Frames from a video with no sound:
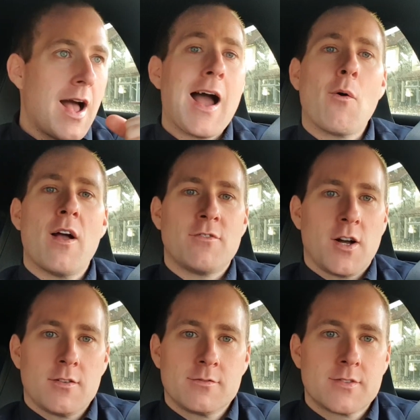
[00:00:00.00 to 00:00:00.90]

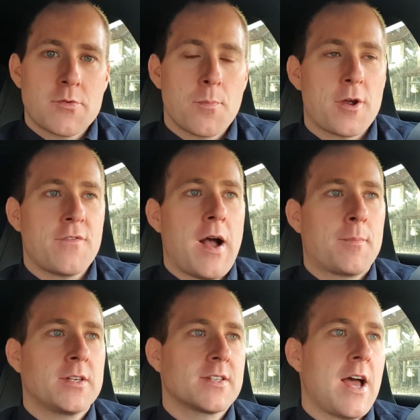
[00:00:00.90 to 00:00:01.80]
However, they were both
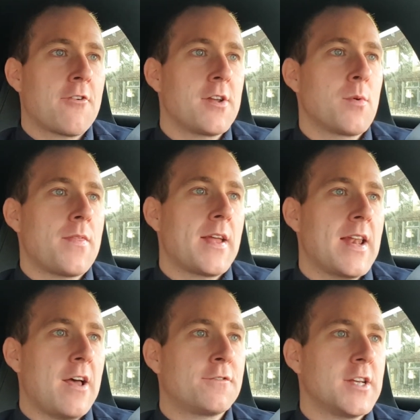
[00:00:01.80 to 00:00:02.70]
happy as Larry when they
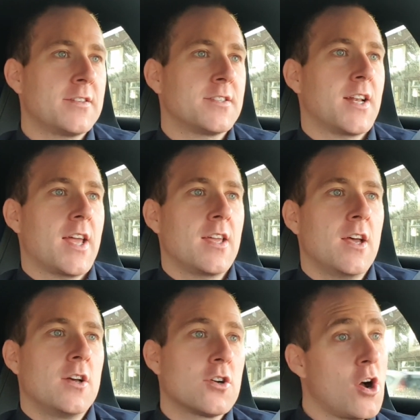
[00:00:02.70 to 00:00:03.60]
left yesterday.
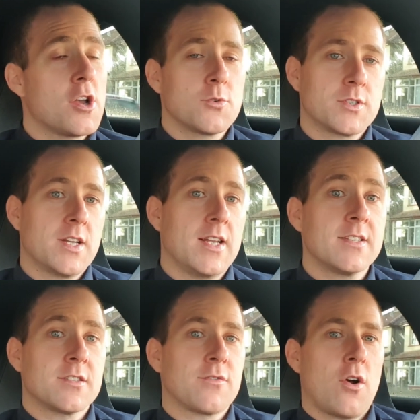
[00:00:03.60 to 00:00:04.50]
Kyle still
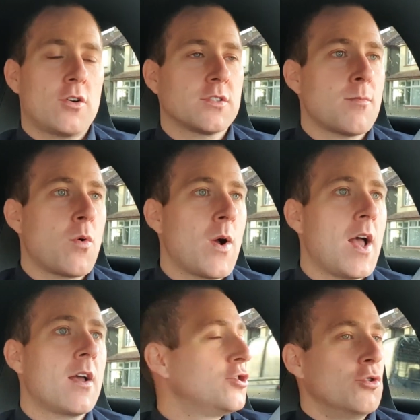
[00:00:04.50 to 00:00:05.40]
is as far as I'm
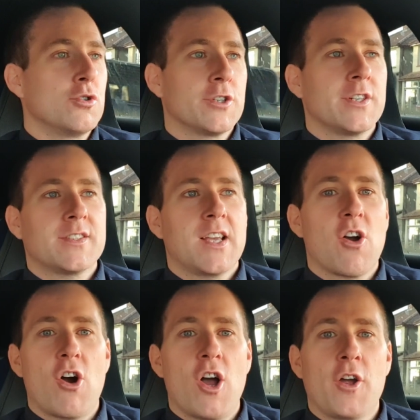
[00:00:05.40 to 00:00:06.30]
aware. Jordan as he
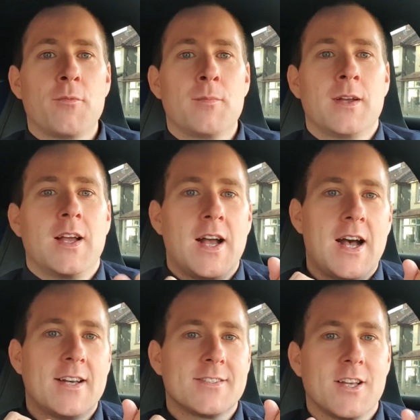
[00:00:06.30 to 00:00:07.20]
got home
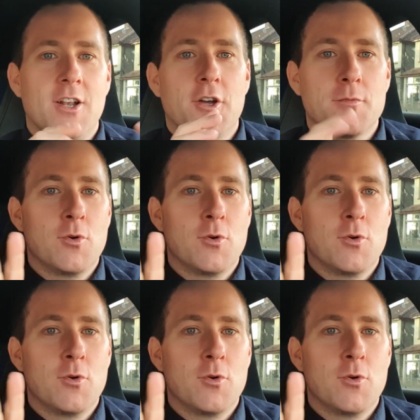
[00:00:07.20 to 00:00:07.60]
had a load